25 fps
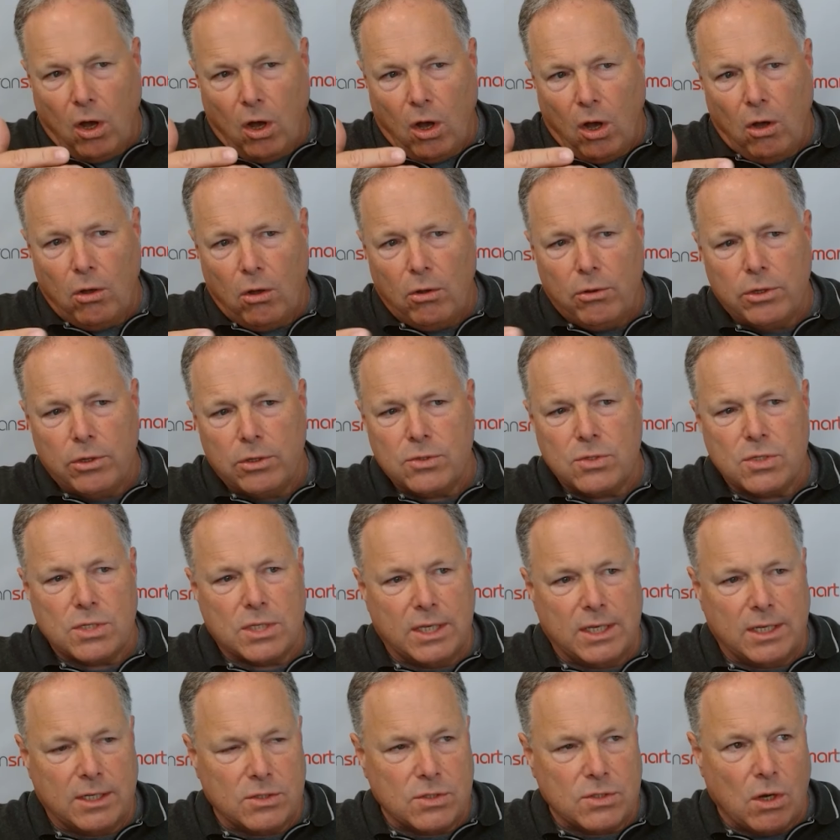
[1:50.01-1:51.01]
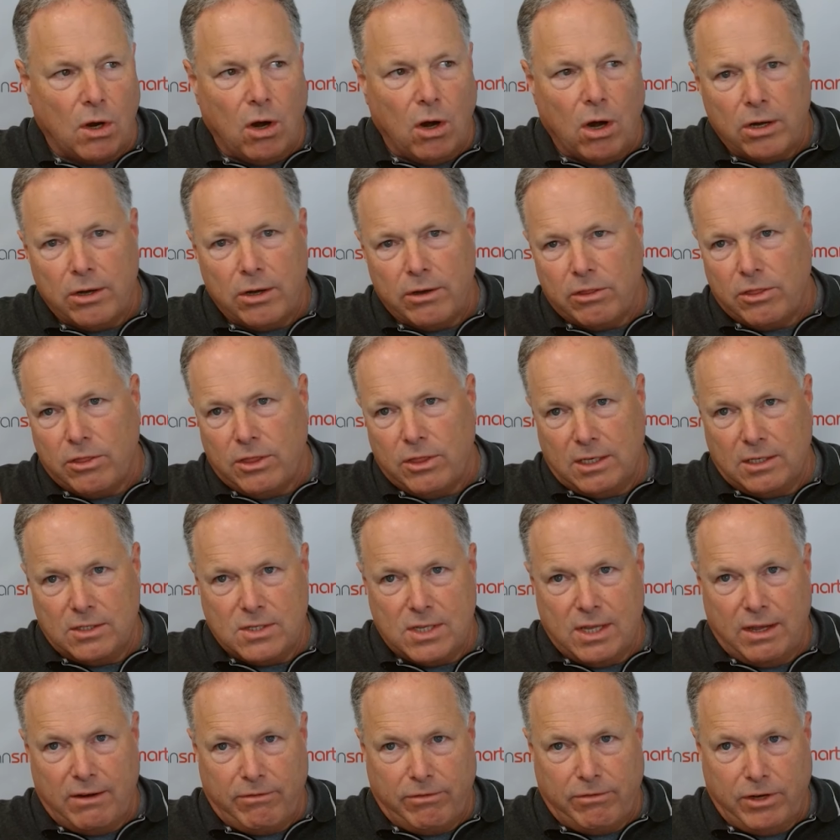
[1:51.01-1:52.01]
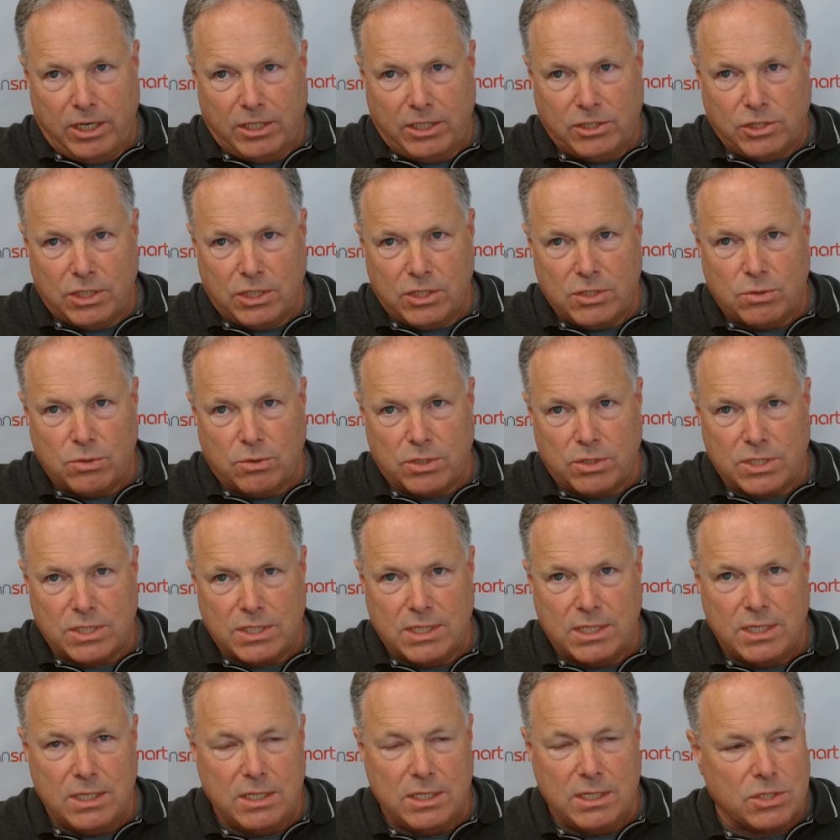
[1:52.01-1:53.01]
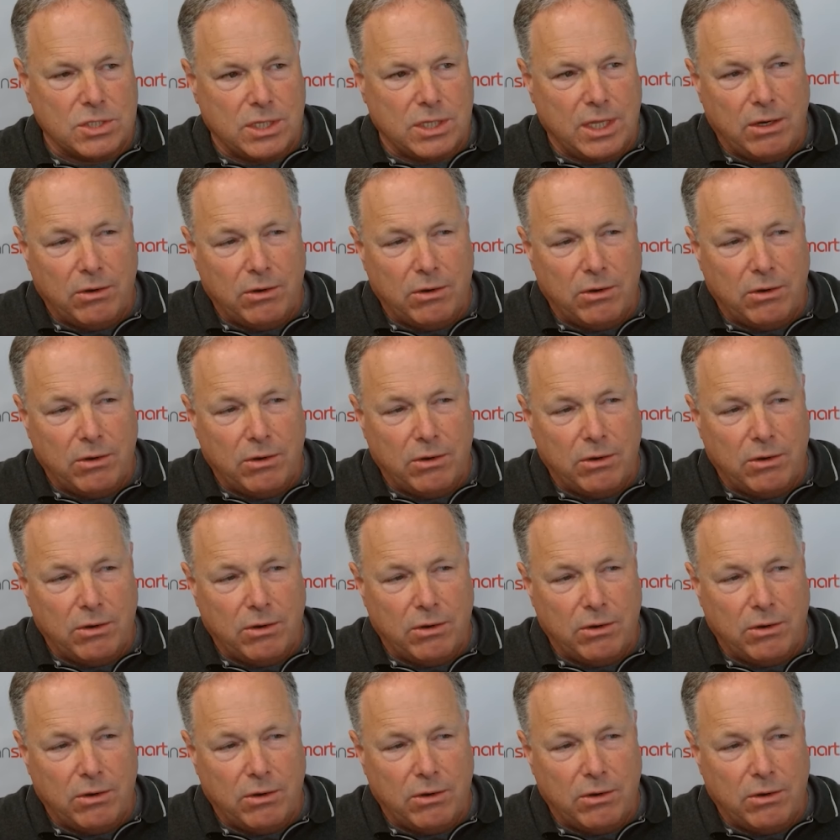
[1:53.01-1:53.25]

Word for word: all those things aren't things that franchisors teach.